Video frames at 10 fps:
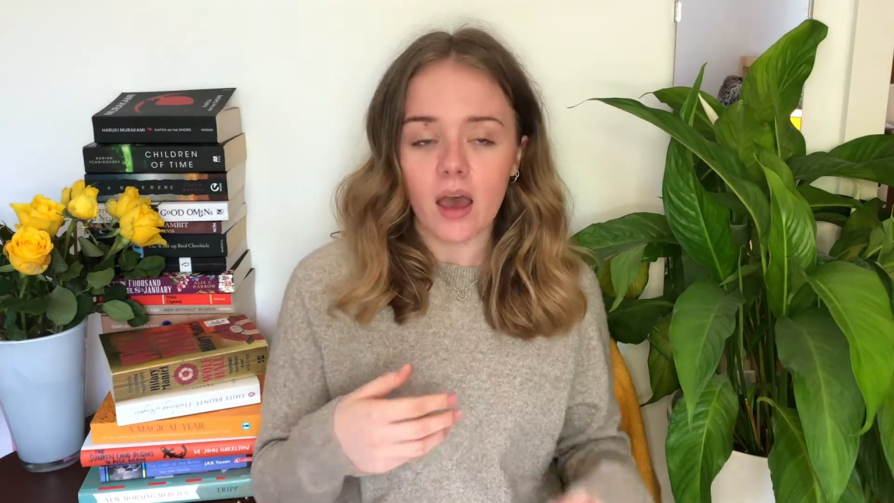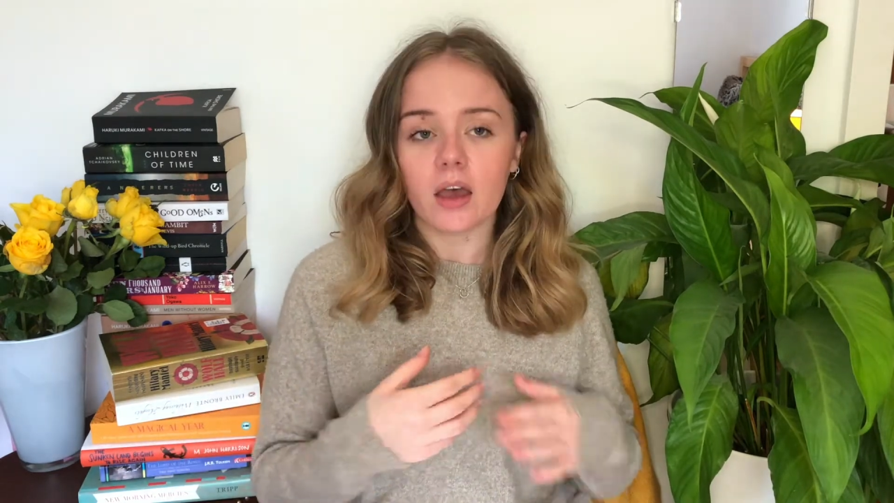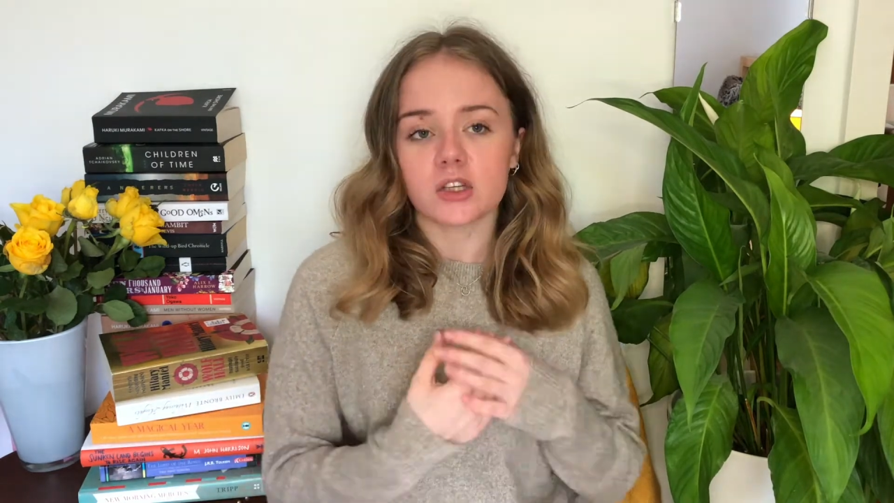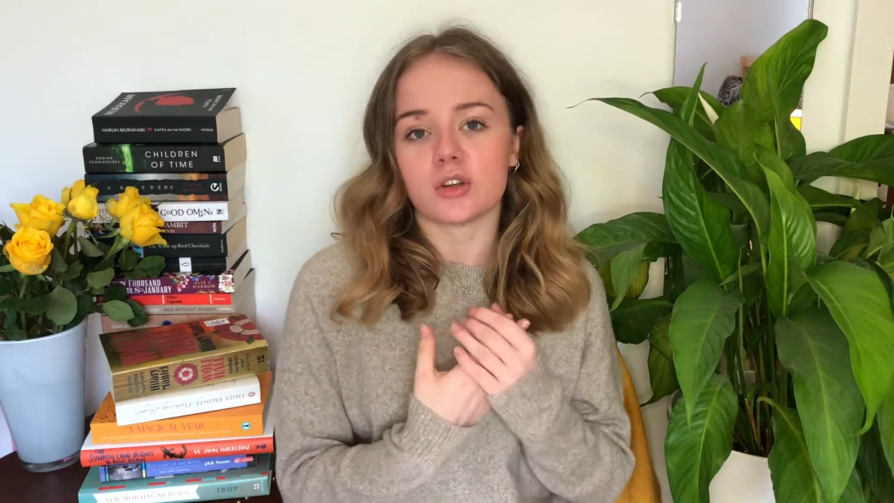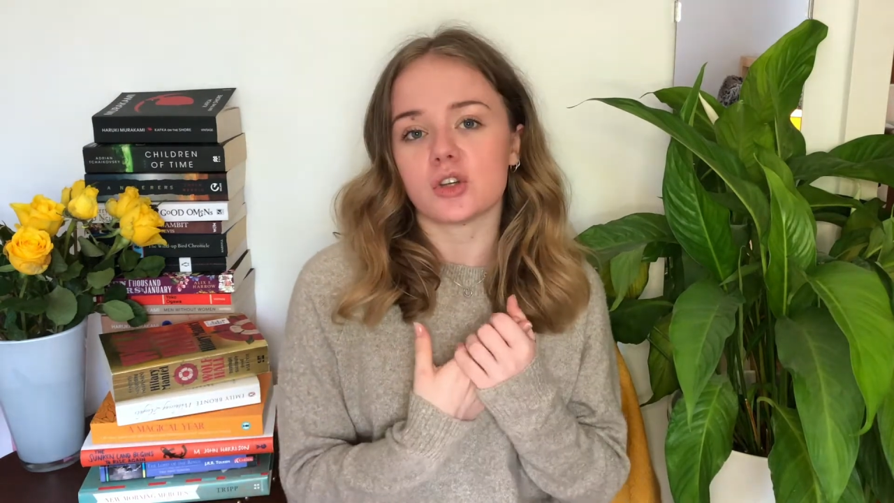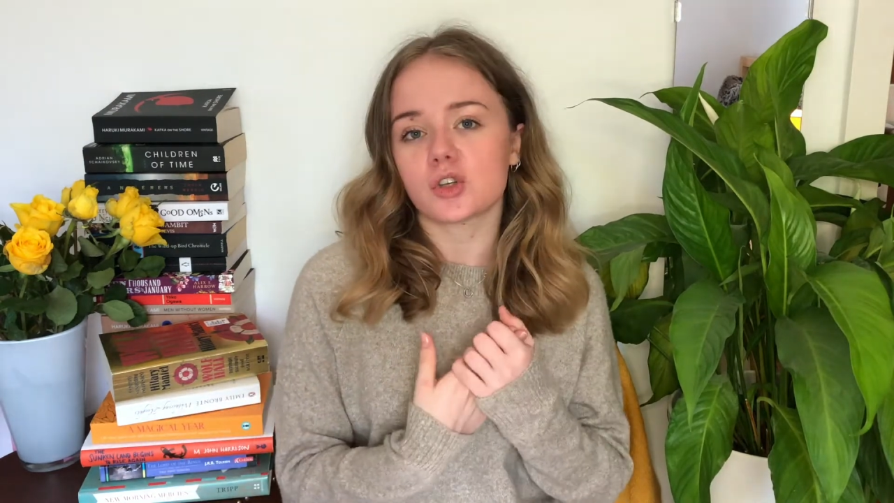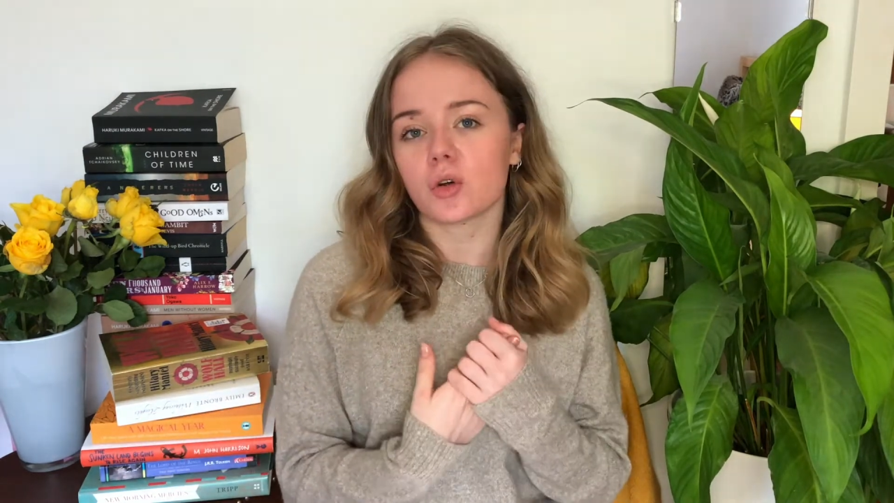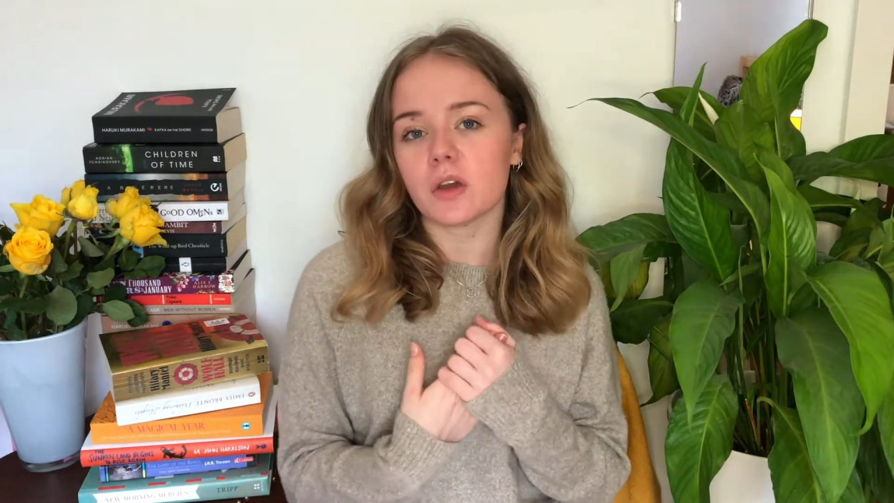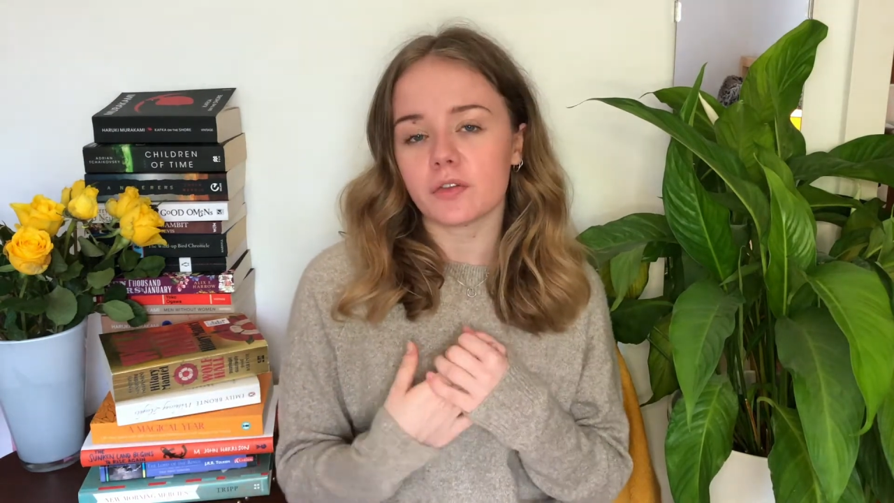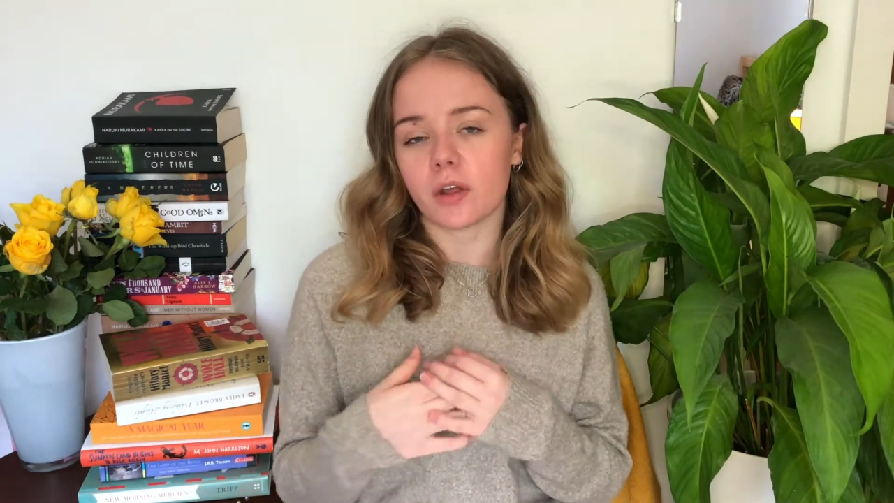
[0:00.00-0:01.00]
So the
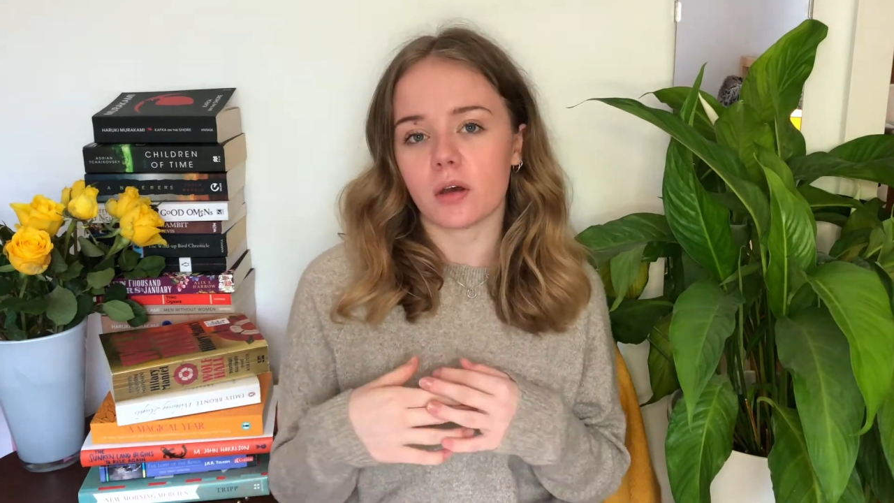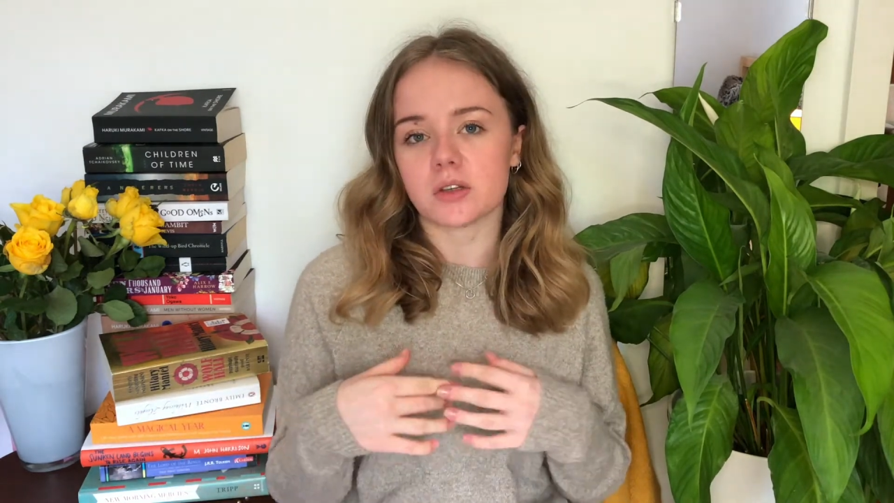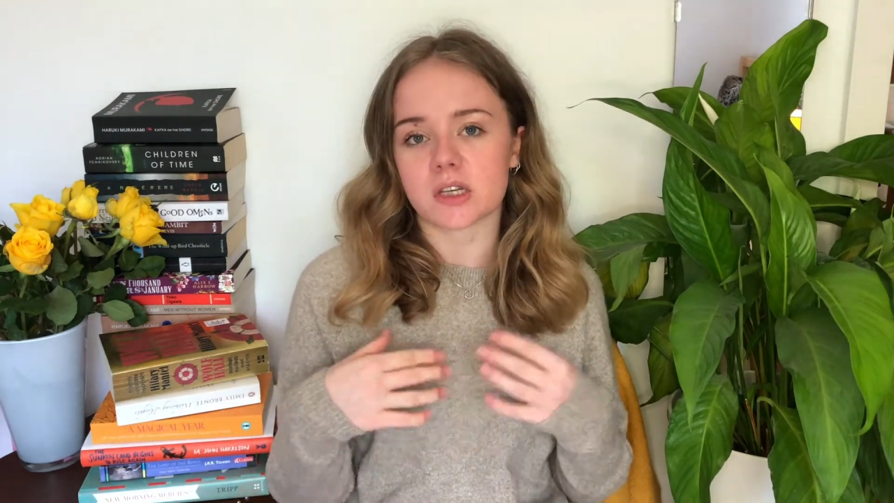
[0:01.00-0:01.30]
story follows